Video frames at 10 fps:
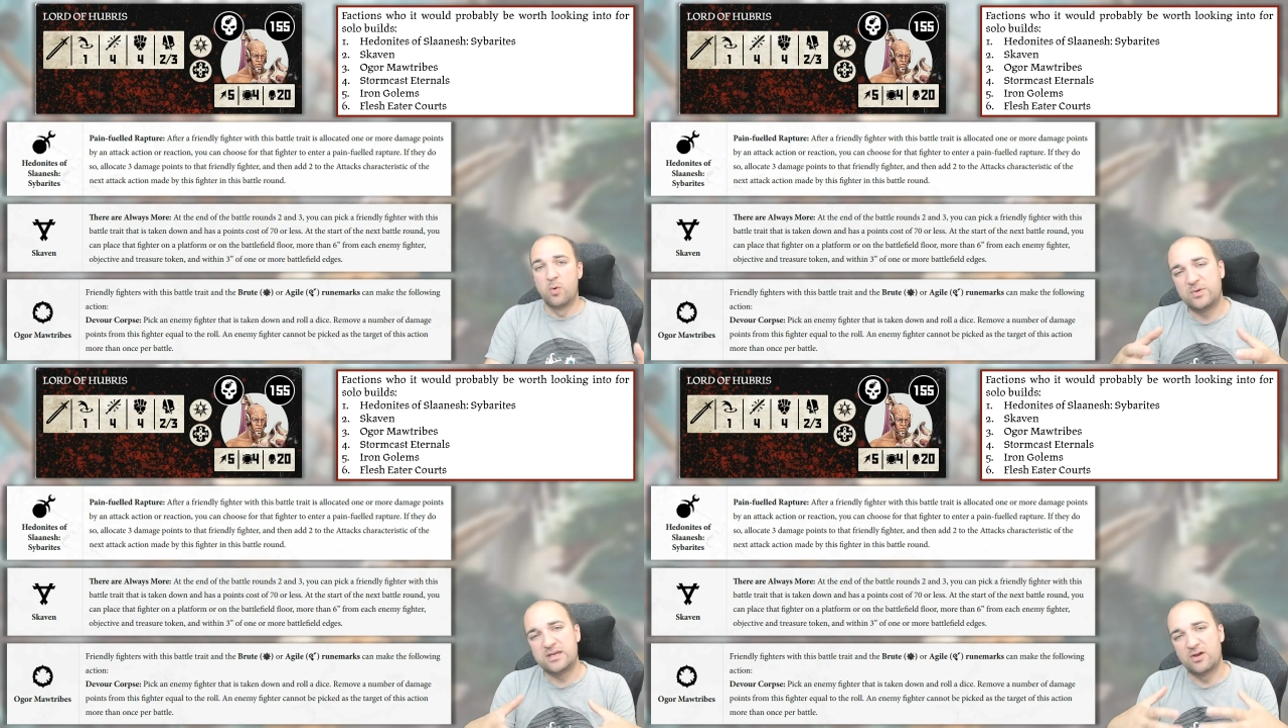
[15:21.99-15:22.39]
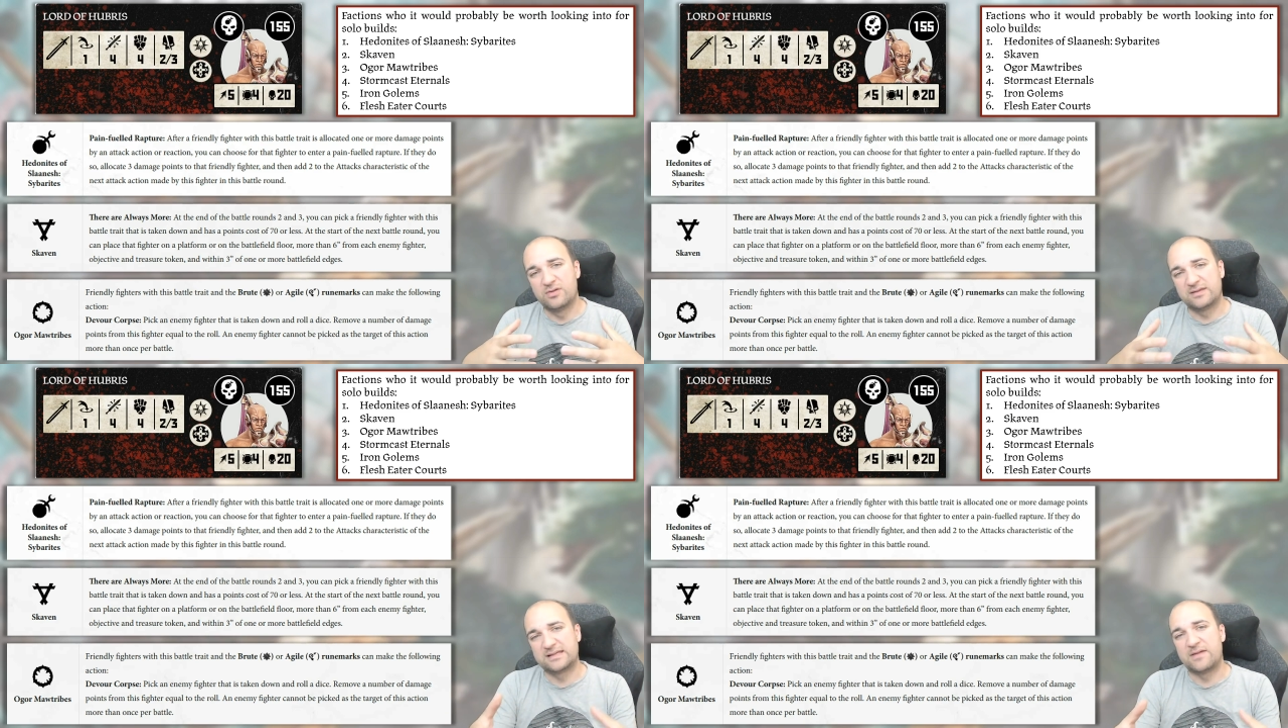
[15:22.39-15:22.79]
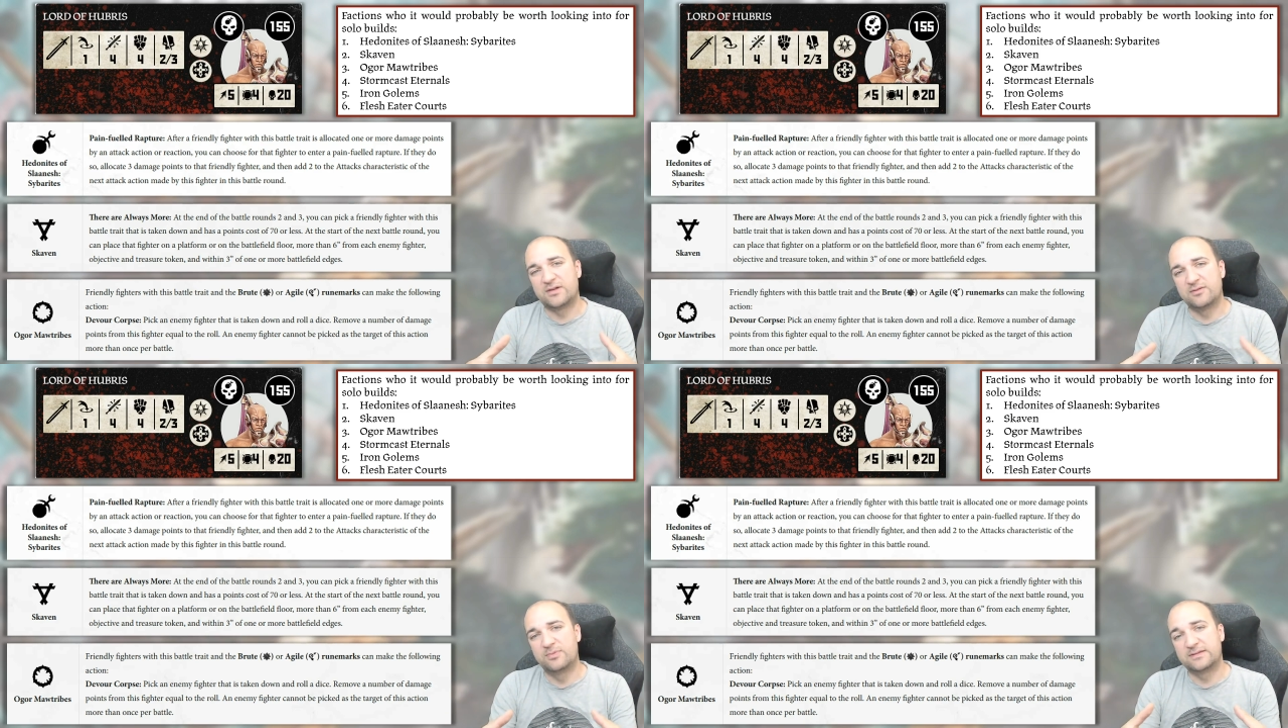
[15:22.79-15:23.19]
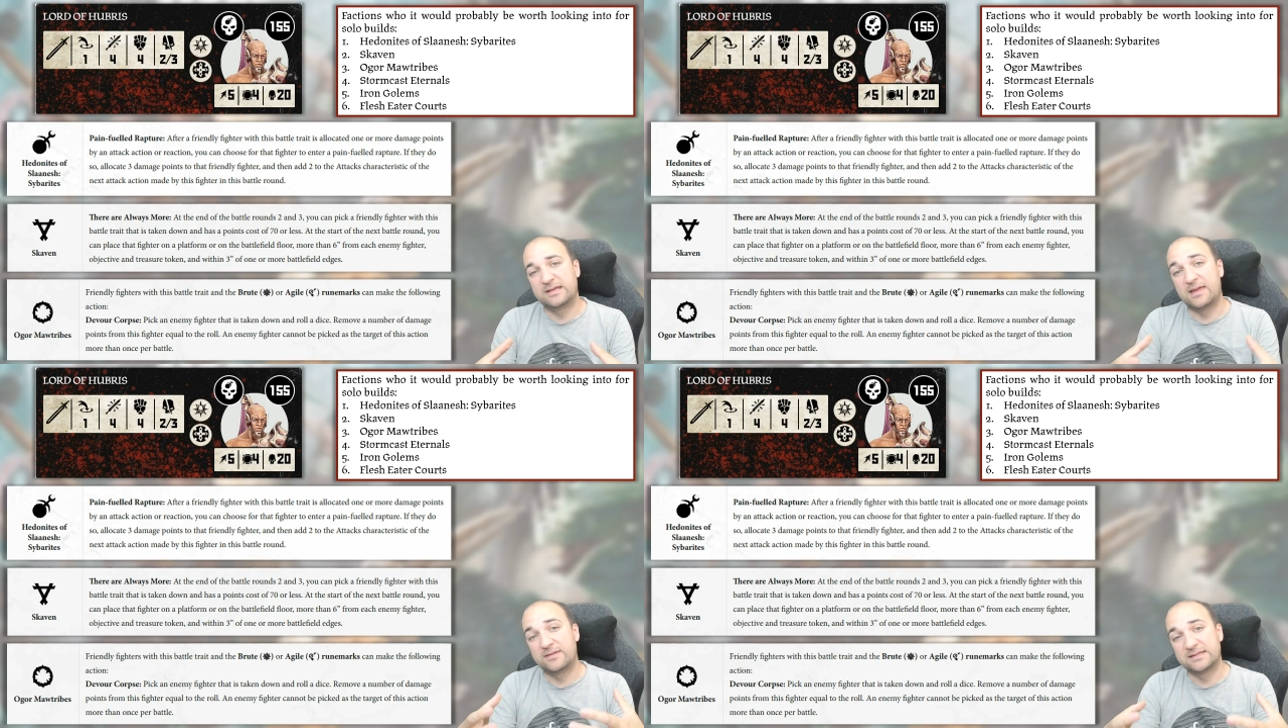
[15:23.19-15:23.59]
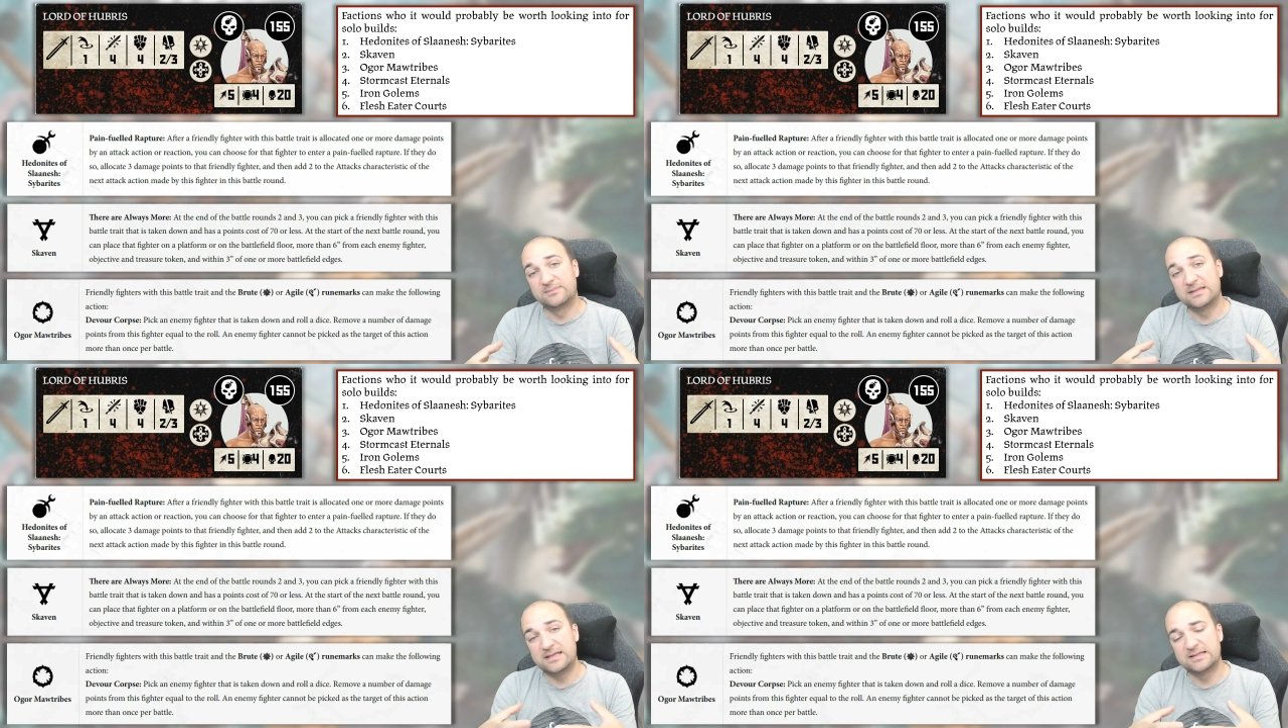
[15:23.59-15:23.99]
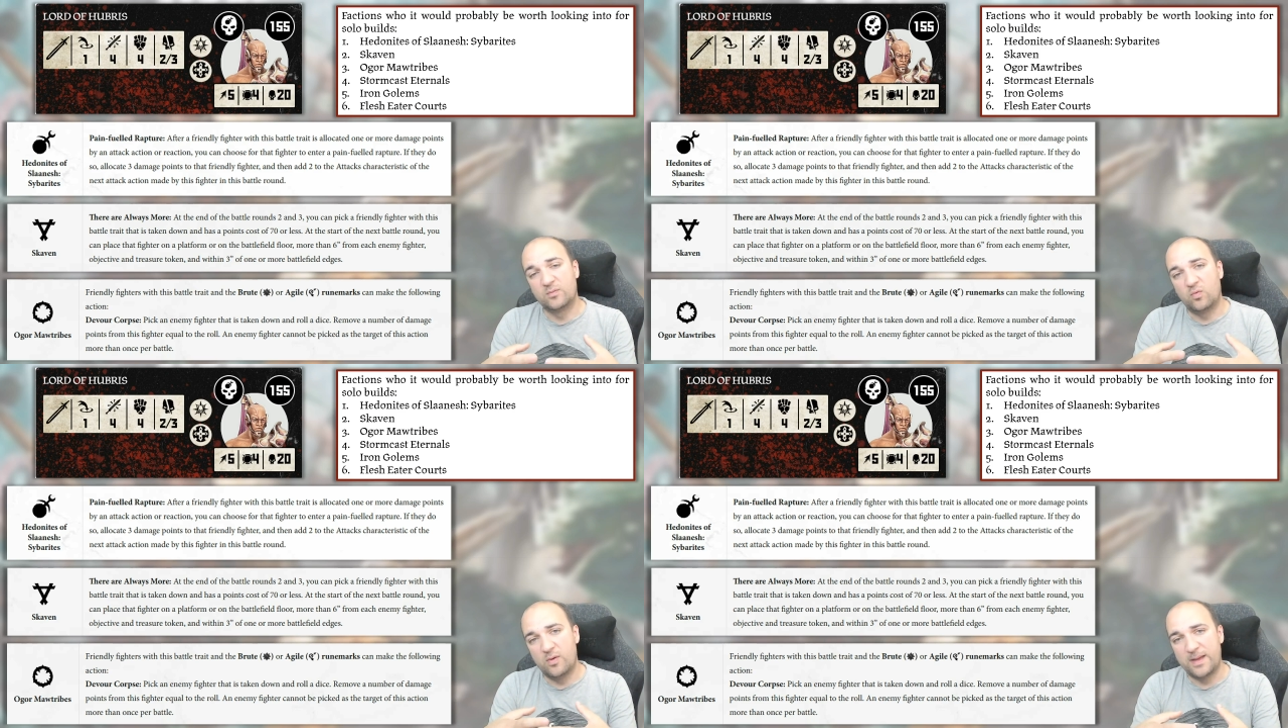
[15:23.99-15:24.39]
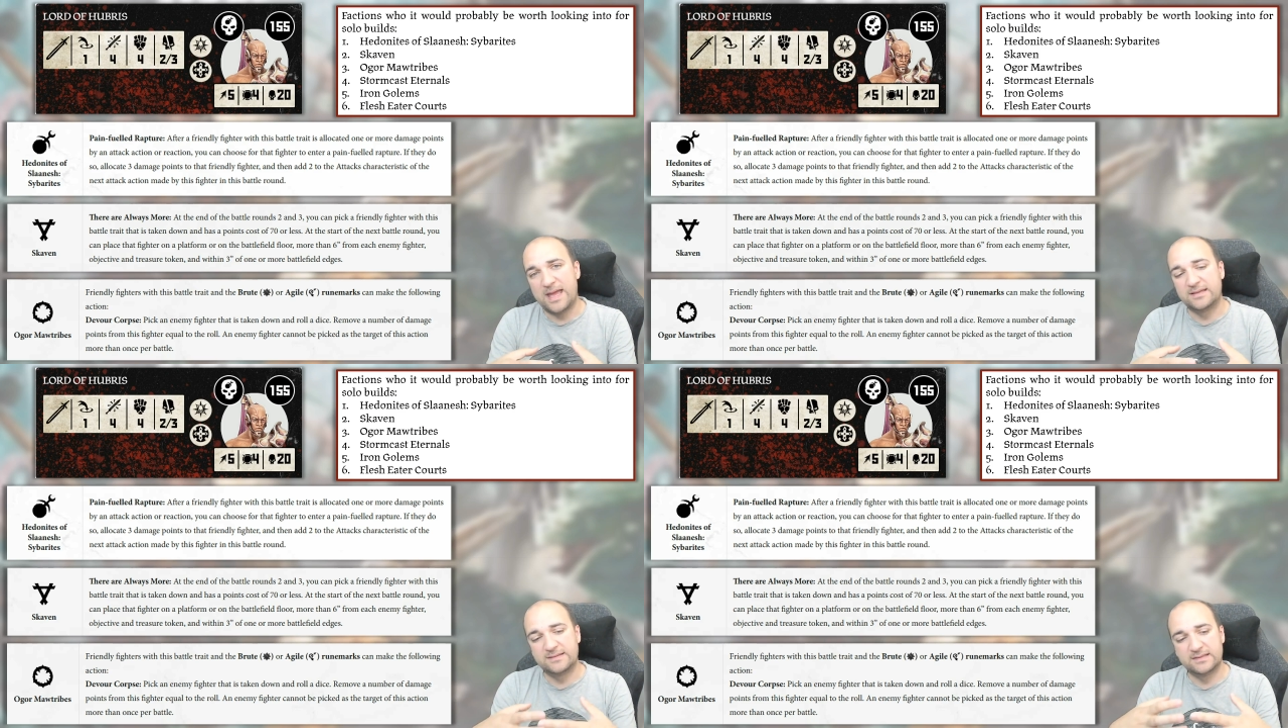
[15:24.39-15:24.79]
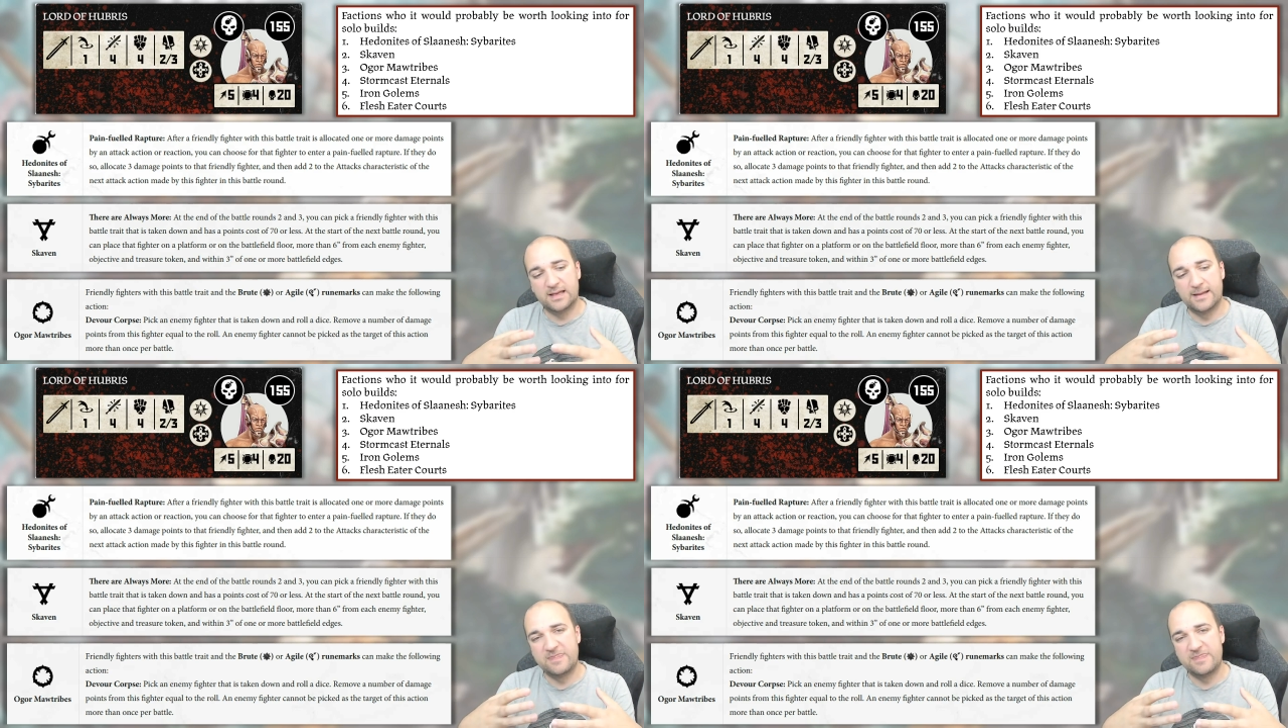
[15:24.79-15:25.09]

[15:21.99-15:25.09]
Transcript: We know that Skaven can put together some decent warbands.